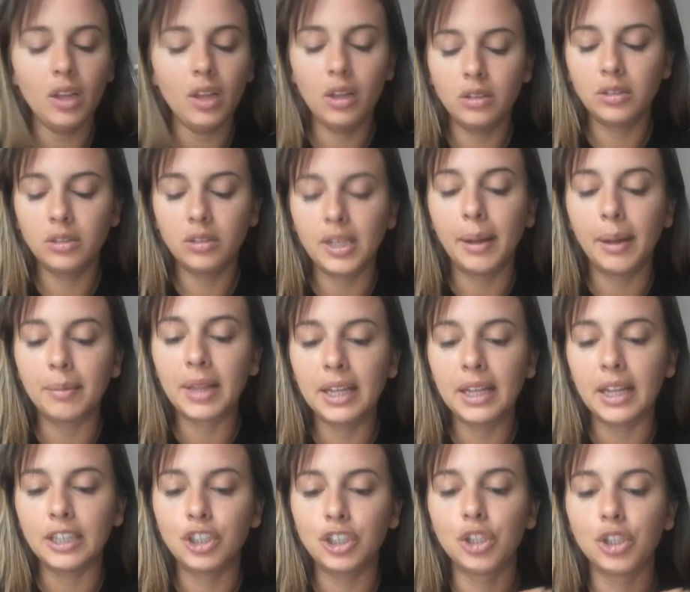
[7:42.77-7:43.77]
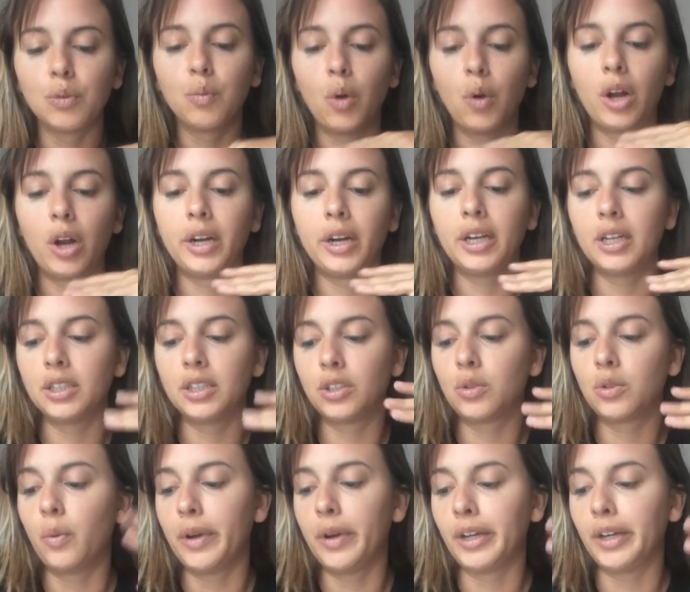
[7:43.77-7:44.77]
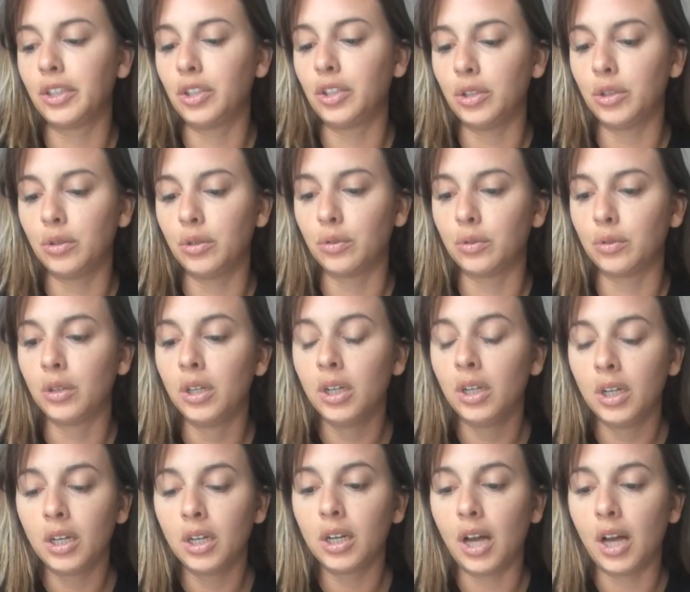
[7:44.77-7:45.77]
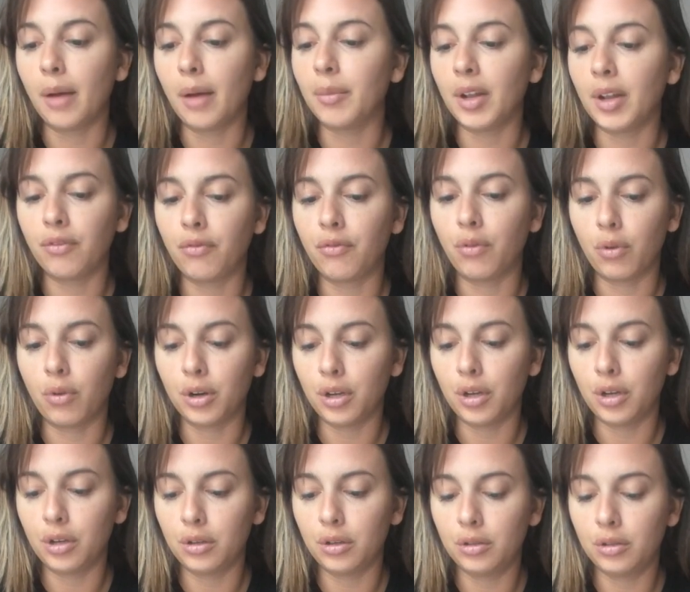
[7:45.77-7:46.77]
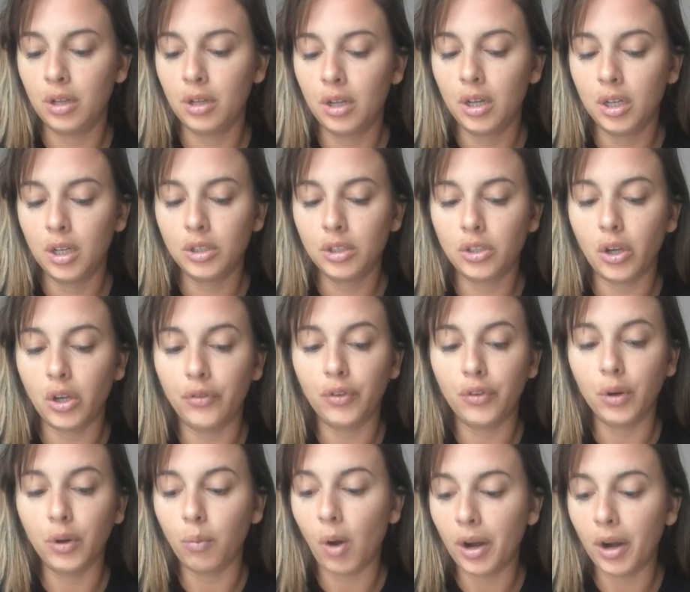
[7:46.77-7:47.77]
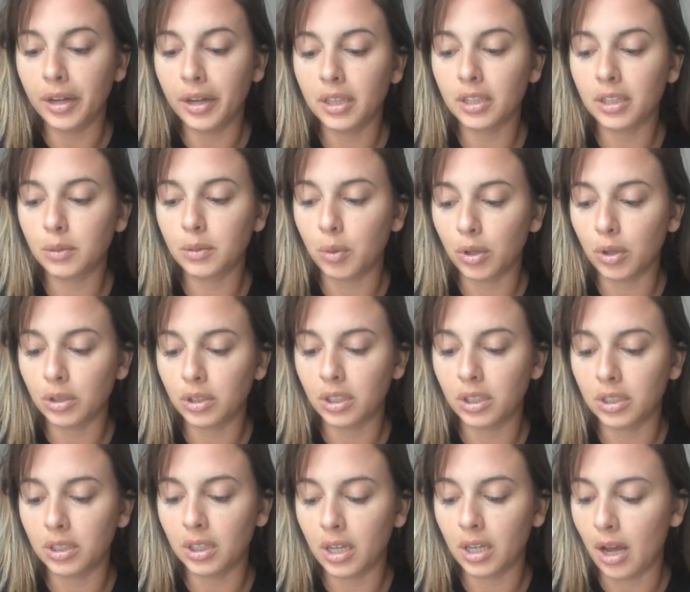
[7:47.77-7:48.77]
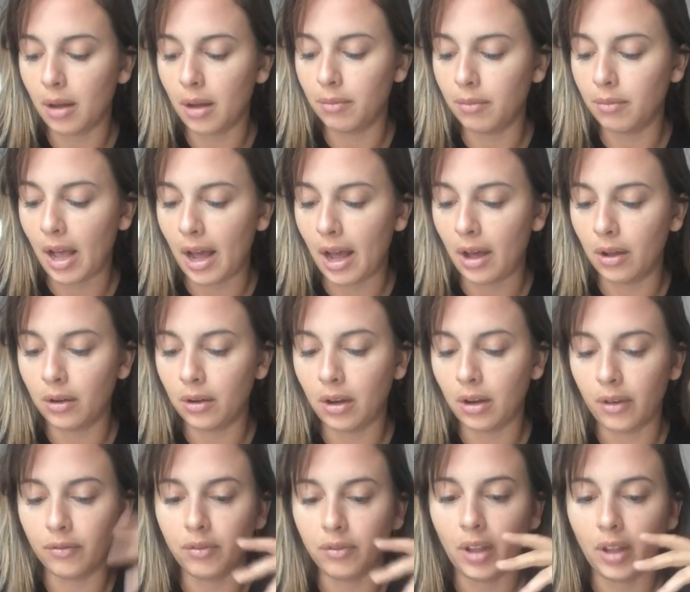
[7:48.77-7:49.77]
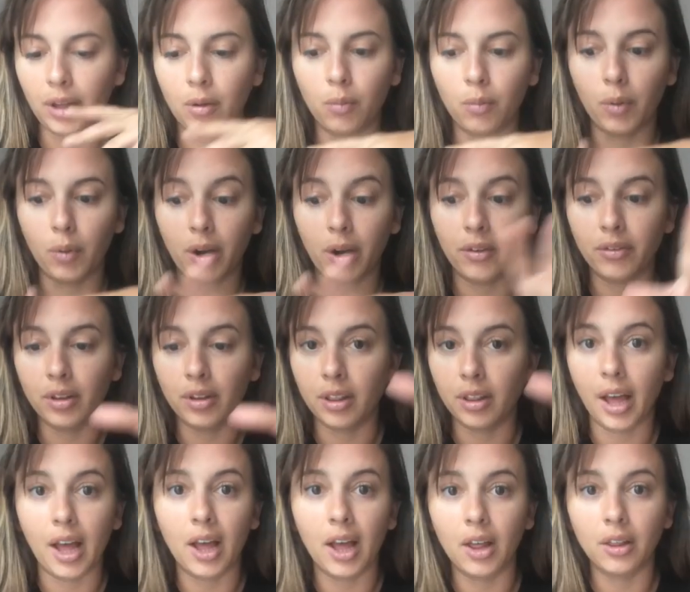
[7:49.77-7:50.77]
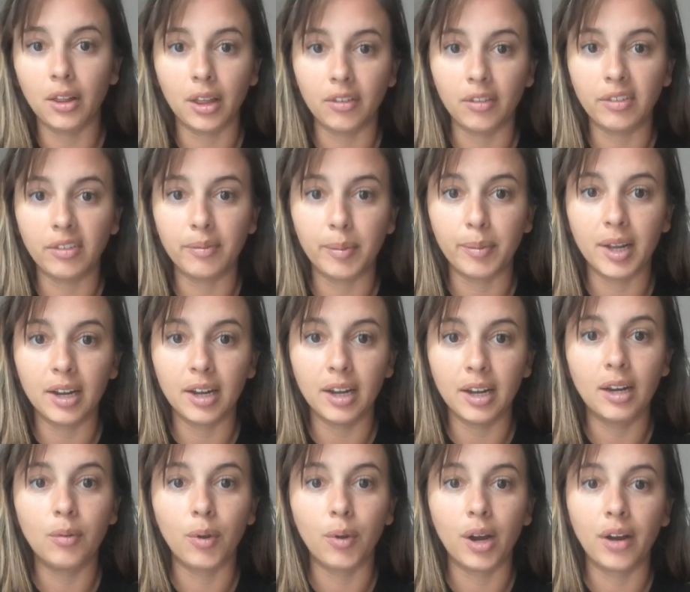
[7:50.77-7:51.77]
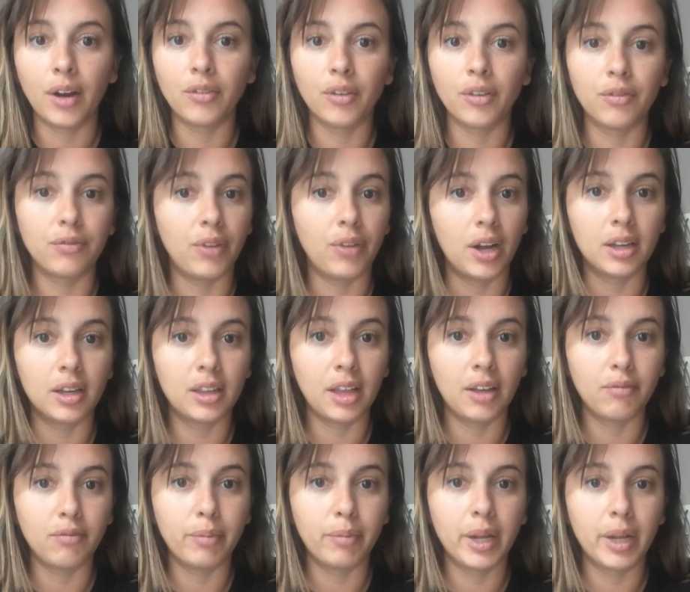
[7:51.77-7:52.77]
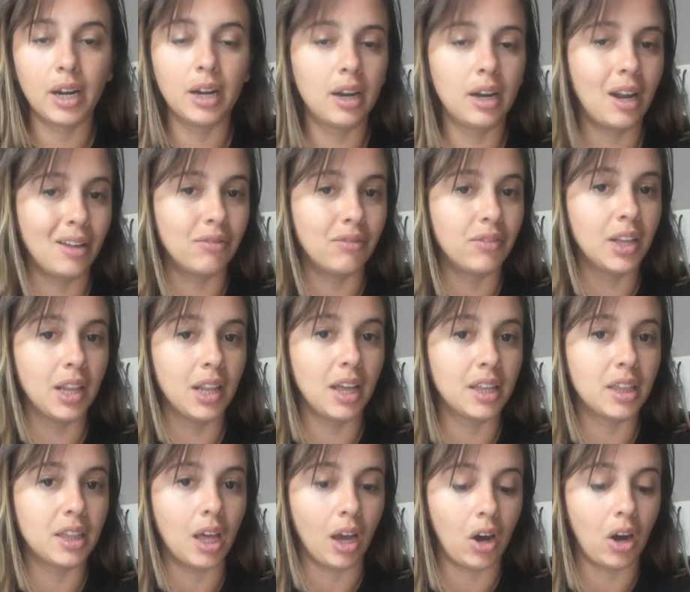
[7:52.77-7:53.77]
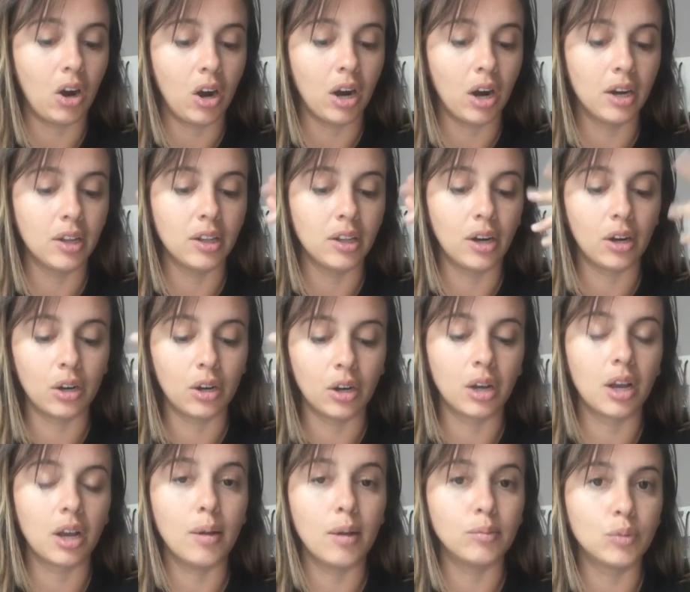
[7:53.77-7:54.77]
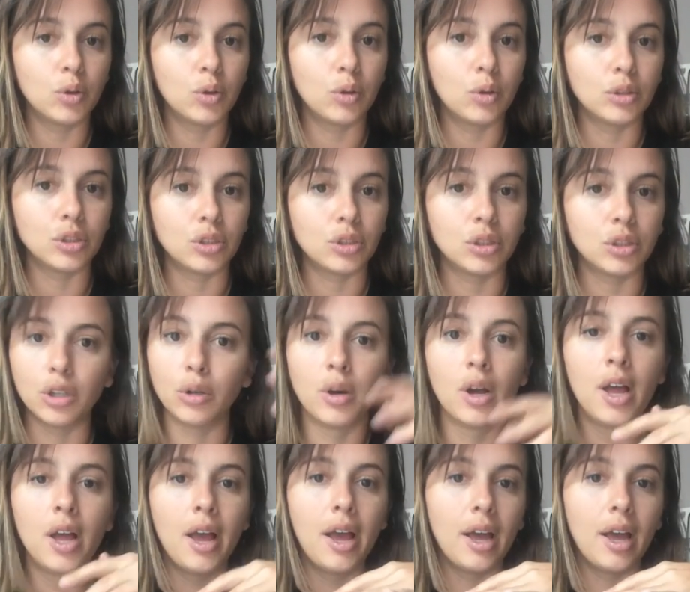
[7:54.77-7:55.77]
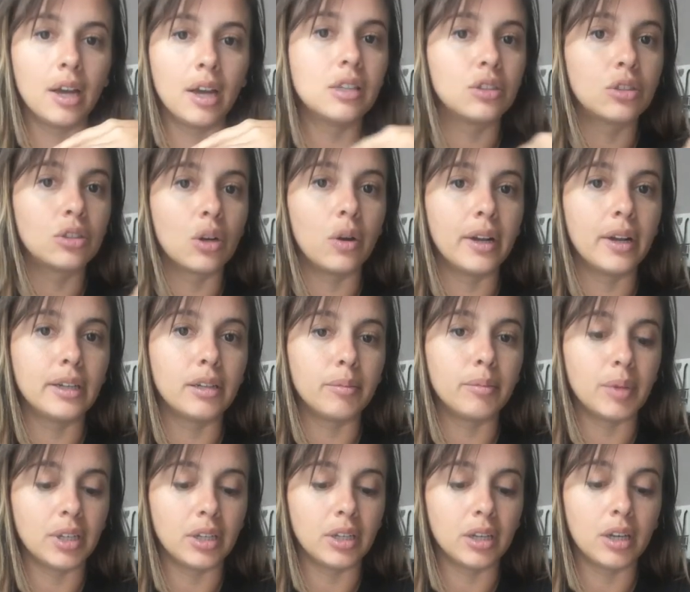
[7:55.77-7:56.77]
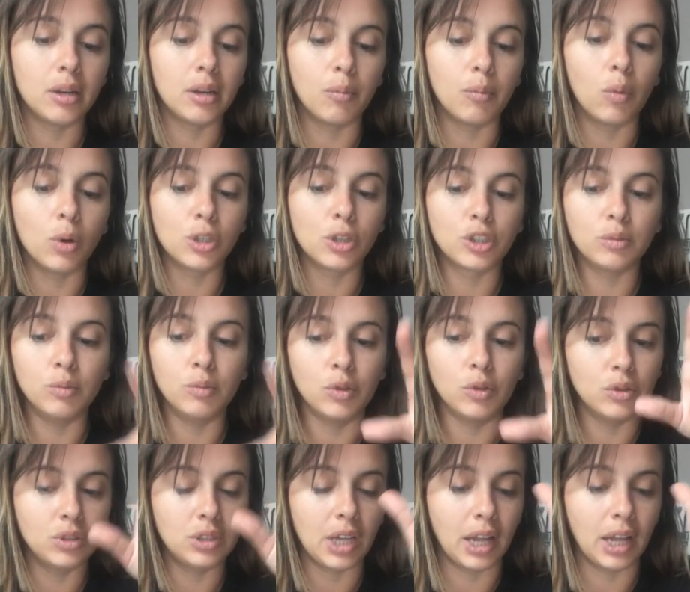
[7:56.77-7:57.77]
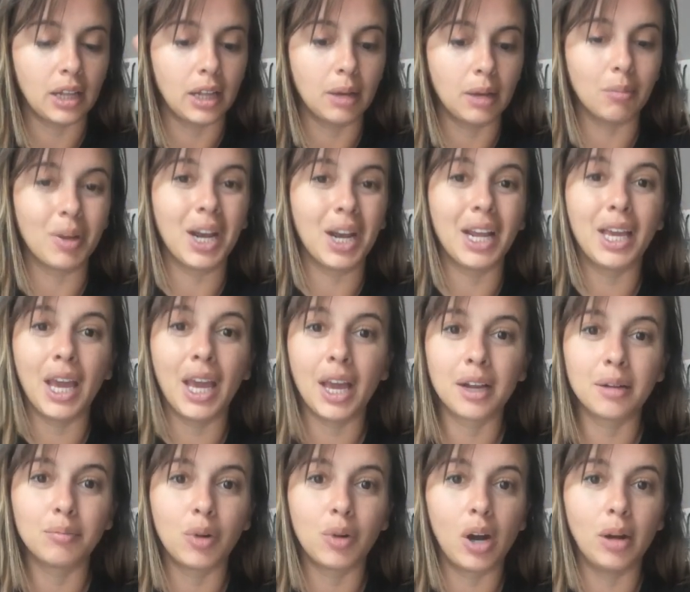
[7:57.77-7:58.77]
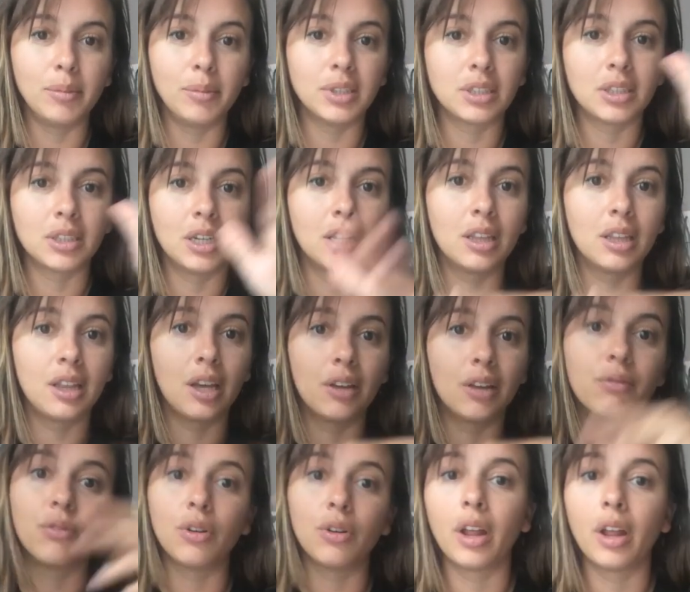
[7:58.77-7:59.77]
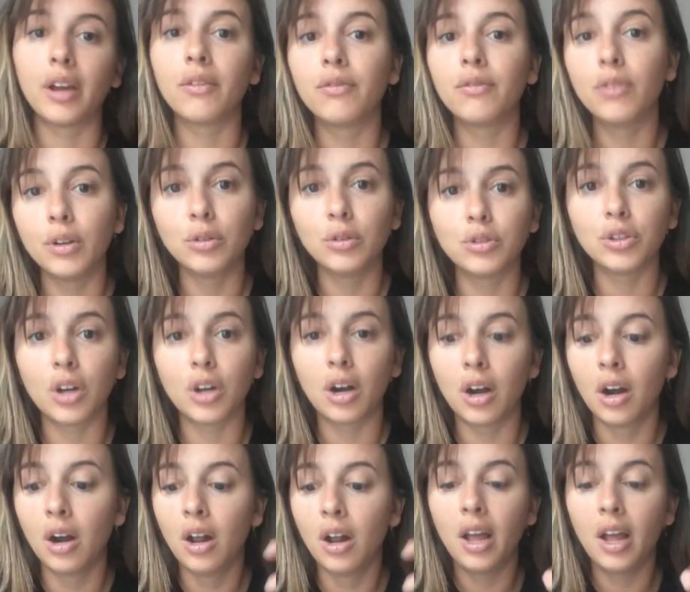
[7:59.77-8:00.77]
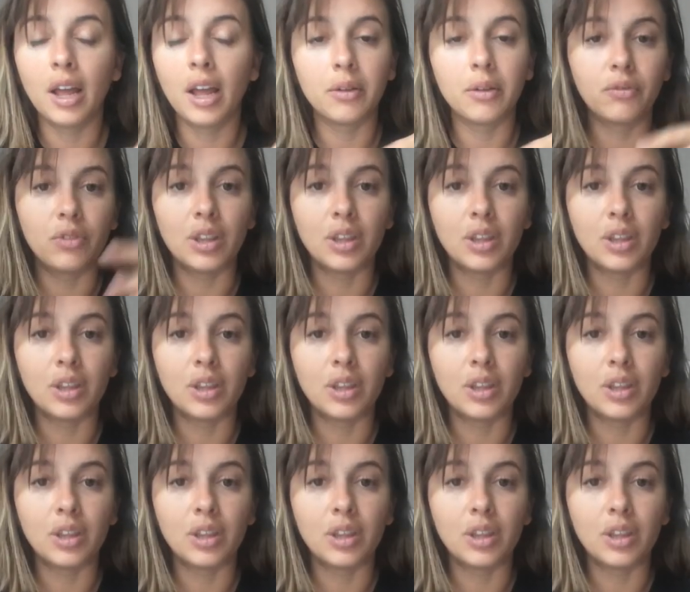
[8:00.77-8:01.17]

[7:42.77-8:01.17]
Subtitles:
something that you're wanting is going to come in for you. So if you're wanting this person to come out of, like, whatever the hell they've been in, whatever funk they've been in, I feel like they are, and they're going to come towards you. And it's going to be more smooth sailing, but I can't promise anything for, like, future if